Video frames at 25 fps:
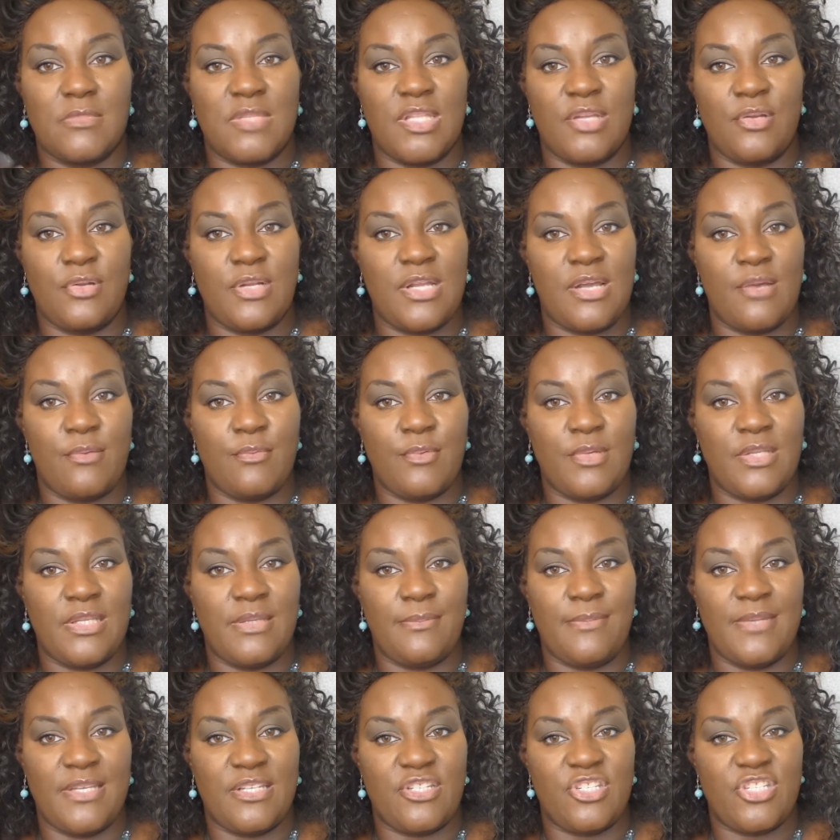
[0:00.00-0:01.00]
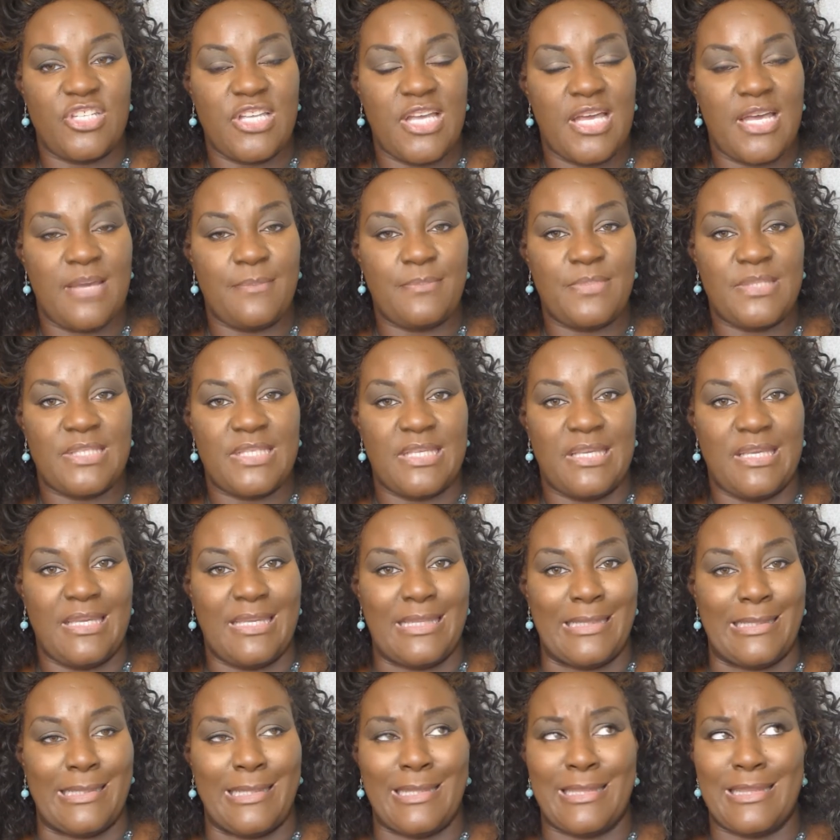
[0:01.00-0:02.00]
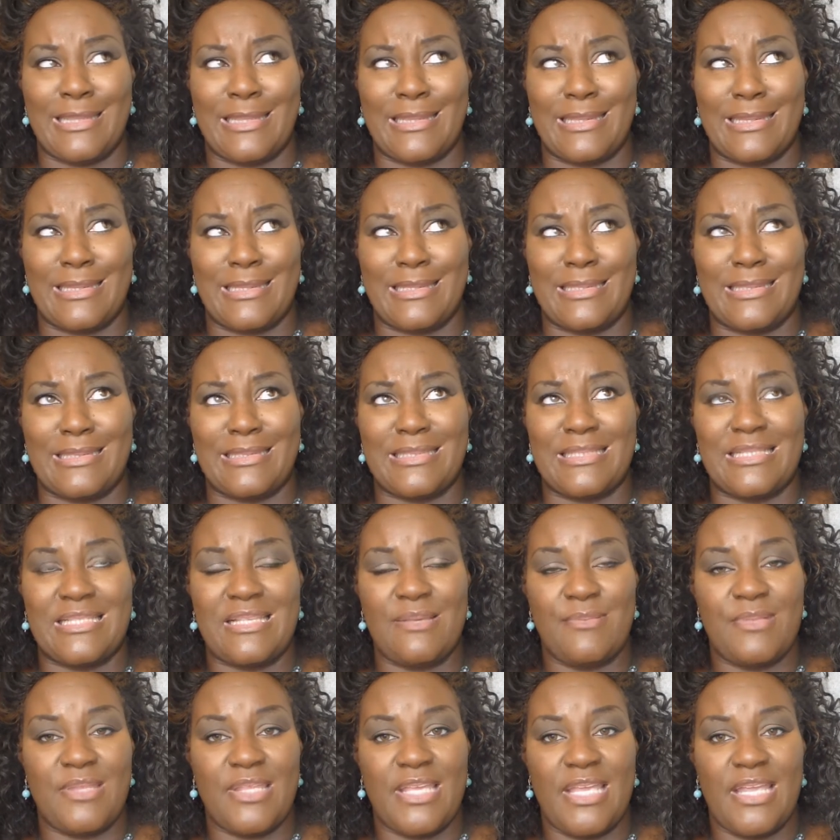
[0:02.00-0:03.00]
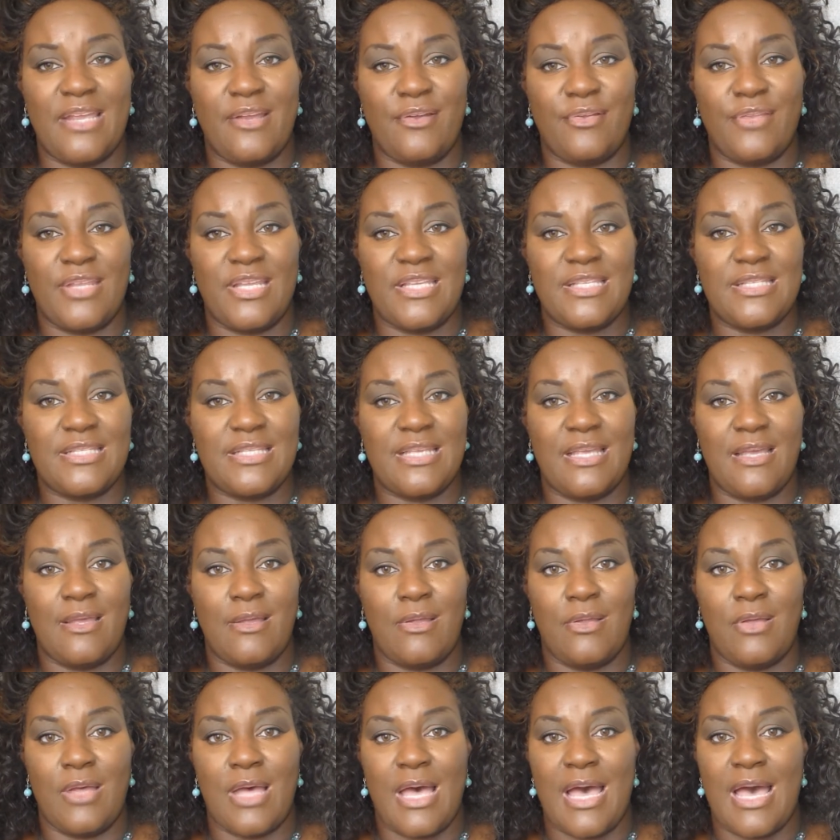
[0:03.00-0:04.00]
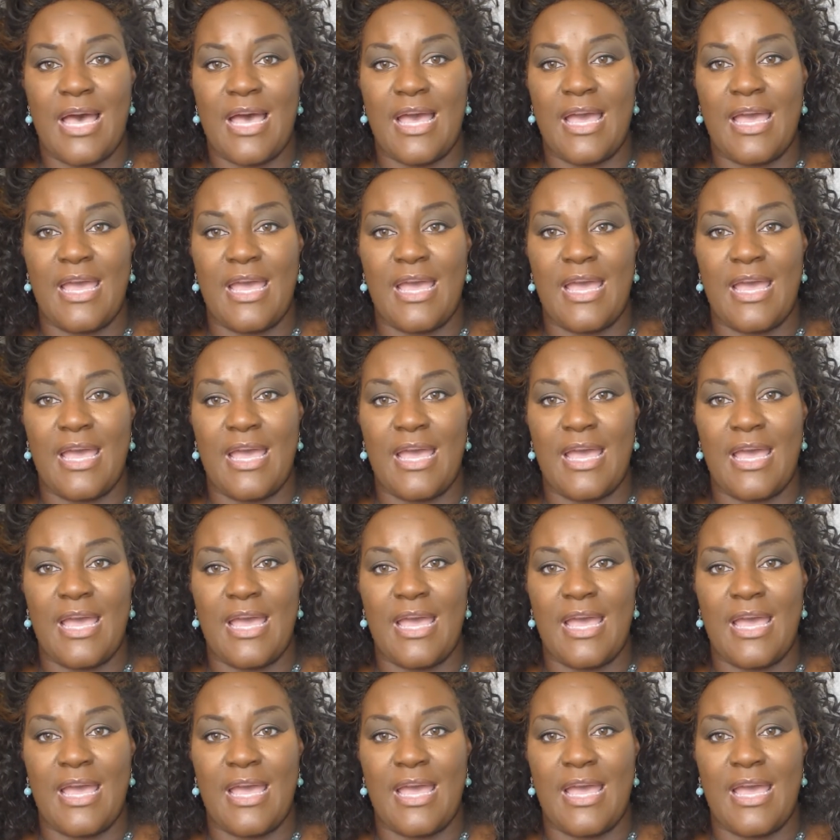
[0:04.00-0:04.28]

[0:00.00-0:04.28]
they're not really big shops, and some of the hair they sell,